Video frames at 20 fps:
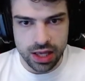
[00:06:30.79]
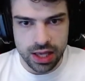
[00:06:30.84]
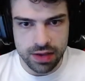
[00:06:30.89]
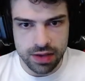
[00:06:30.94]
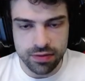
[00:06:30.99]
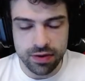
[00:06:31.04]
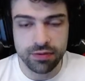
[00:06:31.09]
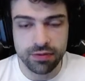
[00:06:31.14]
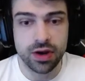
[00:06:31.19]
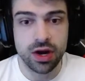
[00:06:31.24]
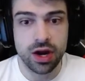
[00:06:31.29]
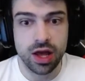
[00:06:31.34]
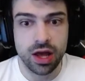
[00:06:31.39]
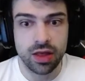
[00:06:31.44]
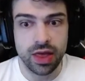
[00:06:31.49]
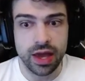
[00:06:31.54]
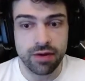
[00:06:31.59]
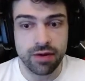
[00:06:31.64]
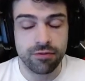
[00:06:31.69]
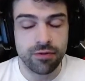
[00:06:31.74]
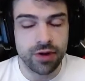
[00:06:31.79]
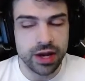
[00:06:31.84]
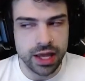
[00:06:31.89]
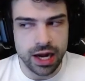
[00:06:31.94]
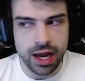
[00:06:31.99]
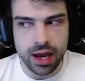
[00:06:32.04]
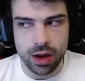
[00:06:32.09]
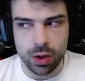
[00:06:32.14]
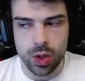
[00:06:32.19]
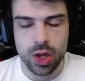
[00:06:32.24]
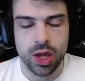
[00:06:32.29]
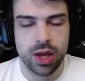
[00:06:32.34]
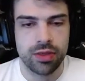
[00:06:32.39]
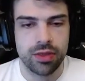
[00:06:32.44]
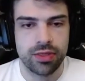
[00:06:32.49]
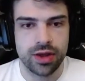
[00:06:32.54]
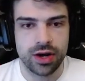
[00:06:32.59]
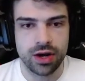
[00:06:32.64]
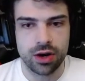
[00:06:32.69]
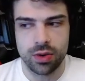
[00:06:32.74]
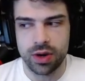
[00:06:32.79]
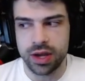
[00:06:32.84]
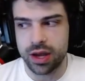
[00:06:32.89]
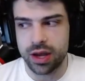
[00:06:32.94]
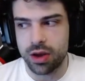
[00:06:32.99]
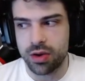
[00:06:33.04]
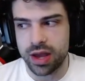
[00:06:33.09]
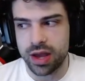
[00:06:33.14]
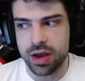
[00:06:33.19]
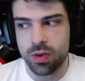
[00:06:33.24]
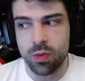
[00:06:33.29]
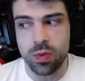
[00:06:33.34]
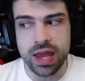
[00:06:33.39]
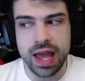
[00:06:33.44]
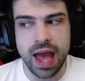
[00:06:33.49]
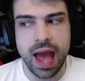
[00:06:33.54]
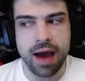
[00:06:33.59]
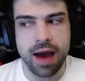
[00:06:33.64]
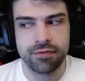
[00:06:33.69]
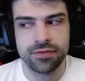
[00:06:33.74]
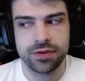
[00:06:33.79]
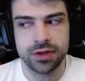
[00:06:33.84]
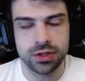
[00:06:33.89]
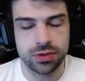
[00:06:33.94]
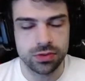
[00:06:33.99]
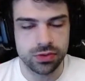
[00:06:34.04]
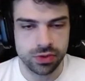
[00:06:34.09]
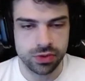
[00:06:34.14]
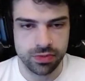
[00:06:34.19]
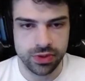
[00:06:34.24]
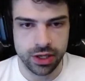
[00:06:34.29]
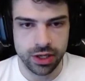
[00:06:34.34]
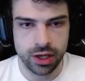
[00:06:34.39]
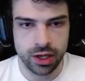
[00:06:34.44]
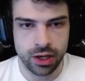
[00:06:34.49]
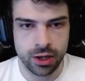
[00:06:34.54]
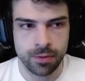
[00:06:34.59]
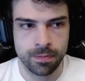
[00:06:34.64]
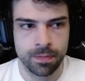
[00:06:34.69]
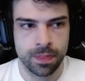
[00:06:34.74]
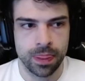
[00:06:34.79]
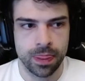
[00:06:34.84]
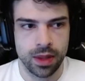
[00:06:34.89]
Even if they're not like freaking out, they're going, okay, we have to do something here.